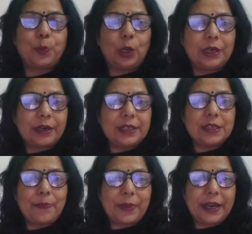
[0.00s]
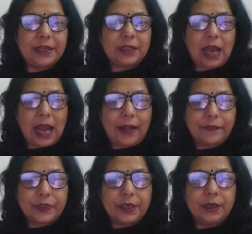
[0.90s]
Pollen grains are made in the
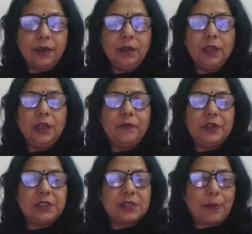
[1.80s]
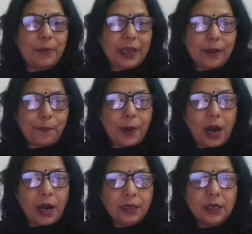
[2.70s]
anther, which is the male
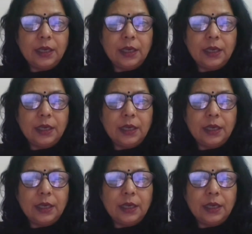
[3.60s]
part,